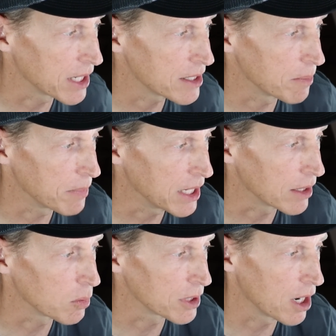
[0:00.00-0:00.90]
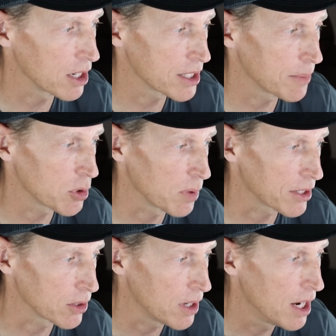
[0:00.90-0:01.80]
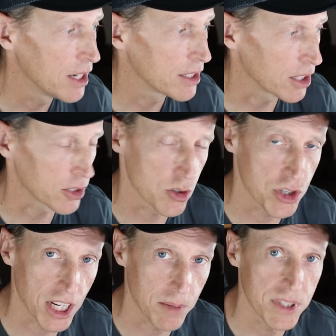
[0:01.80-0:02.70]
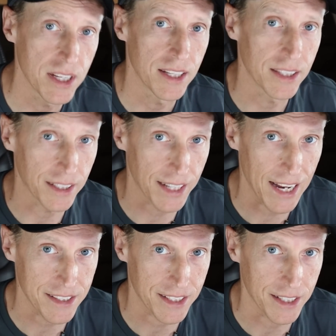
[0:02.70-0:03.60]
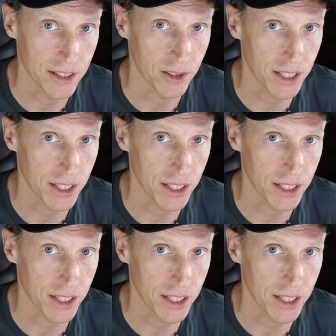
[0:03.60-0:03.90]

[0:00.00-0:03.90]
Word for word: me to meet with the OSEP director, Dr. James Lacatski.